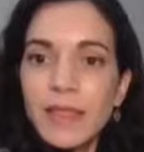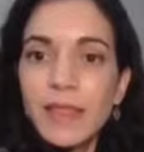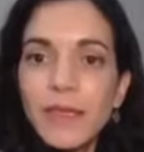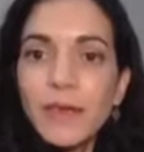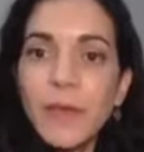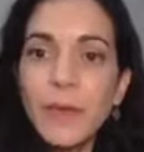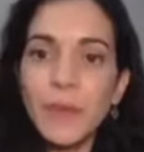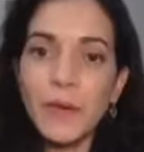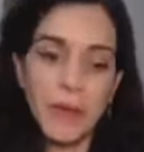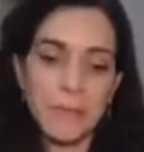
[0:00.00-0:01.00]
There we go.
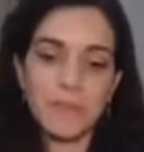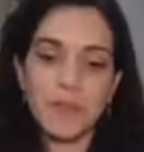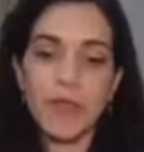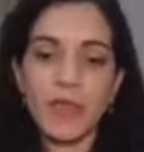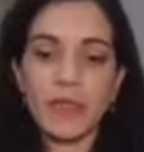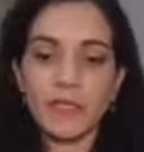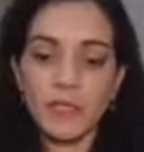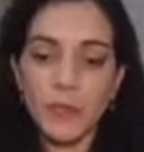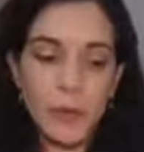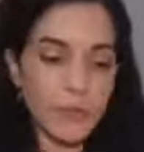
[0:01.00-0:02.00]
Okay,
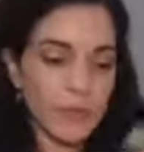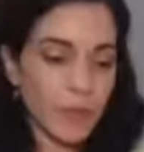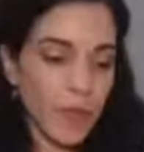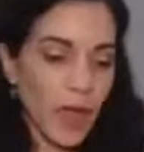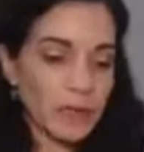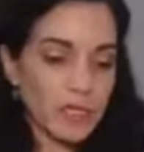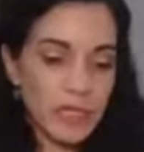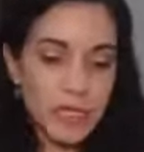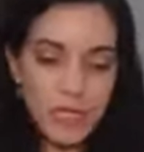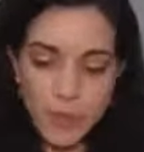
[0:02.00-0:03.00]
so I'm just
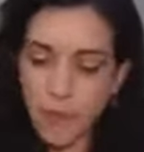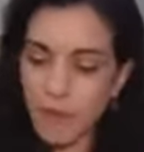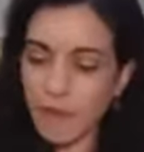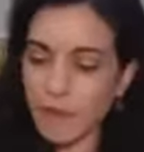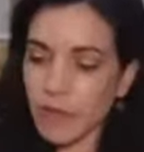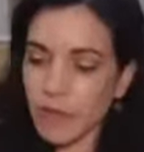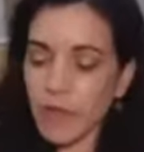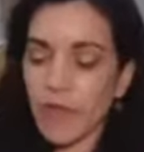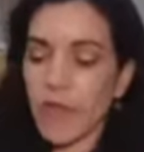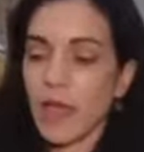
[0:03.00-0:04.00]
going to keep on
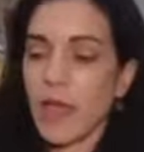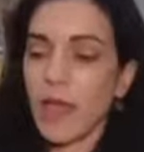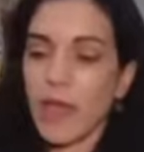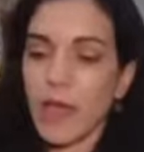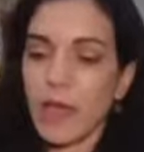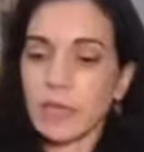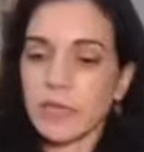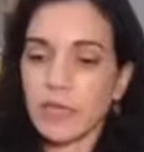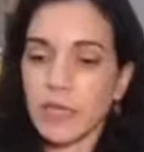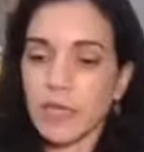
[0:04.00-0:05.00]
beveling,
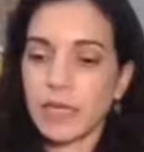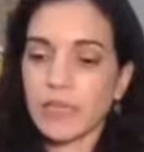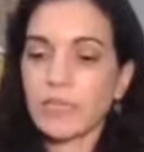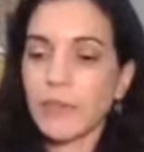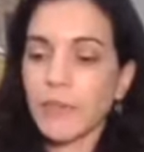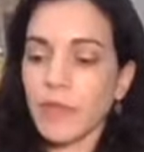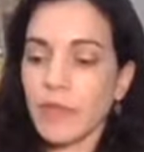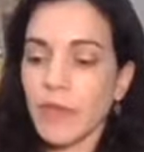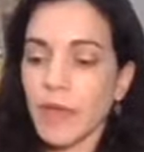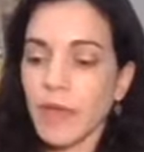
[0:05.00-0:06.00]
and it's
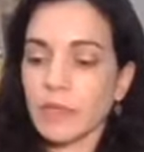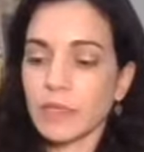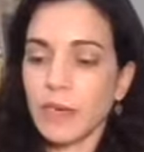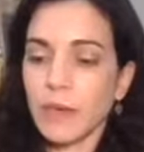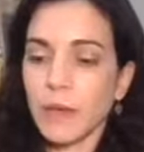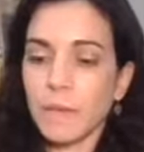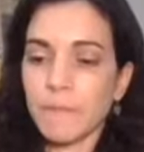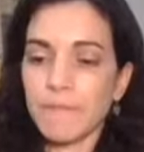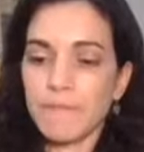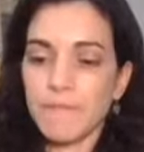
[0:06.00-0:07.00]
something that
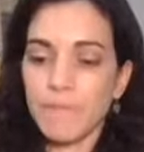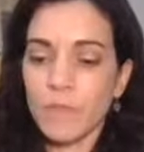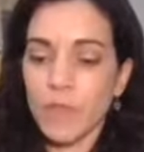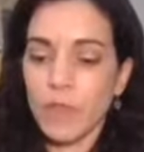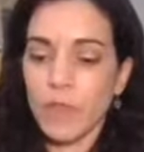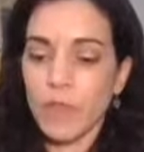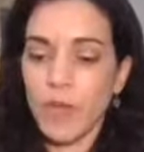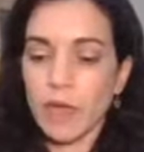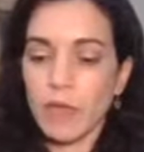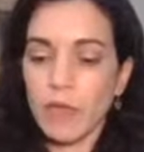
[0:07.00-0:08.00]

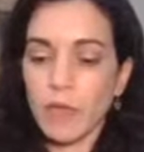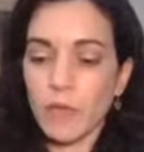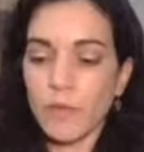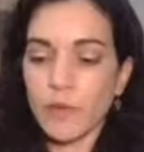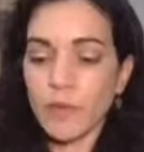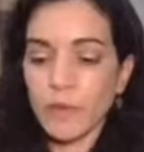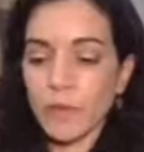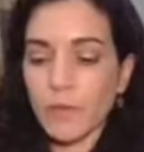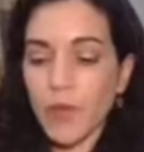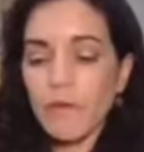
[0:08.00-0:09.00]
that when you
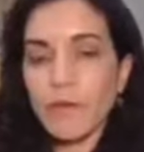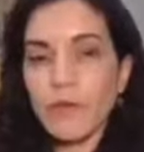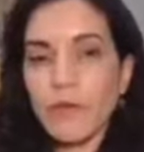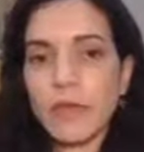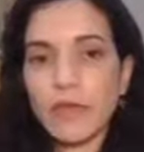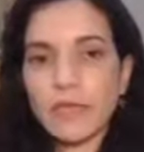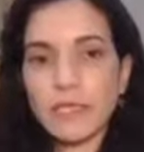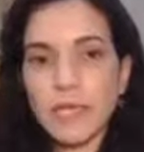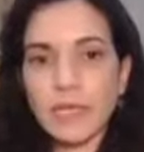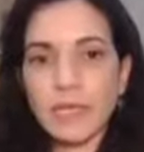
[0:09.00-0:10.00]
bevel, you get these
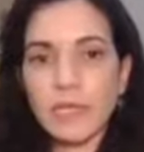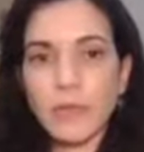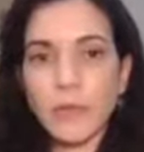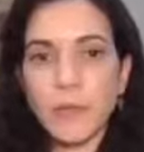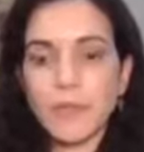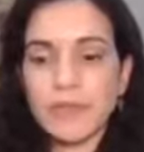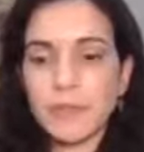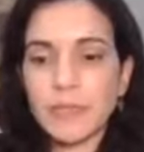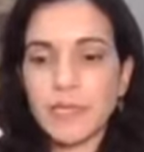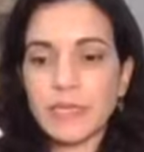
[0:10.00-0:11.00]
nice little bits
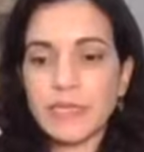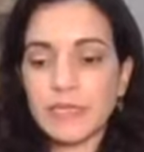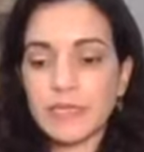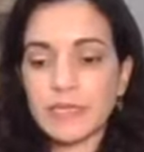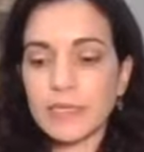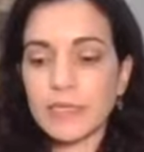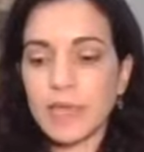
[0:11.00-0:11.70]
and pieces,